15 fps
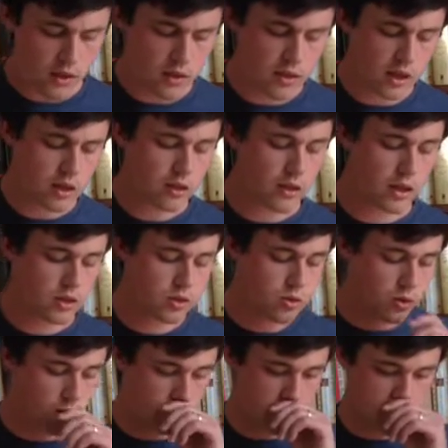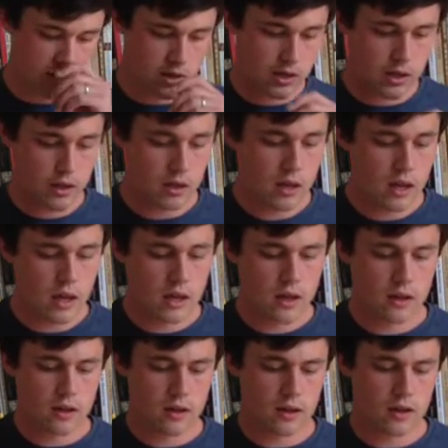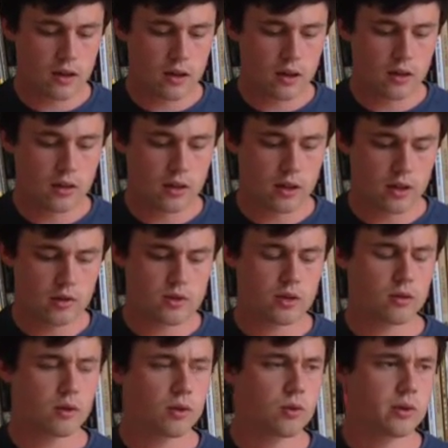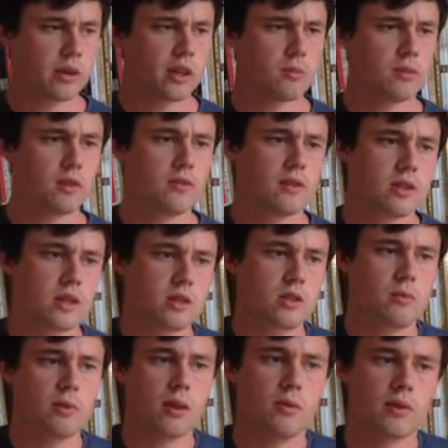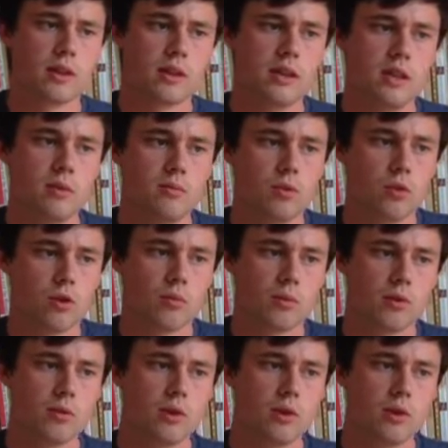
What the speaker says: The intro of this song, on the Hillsong recording, I believe it's actually played with a keyboard, but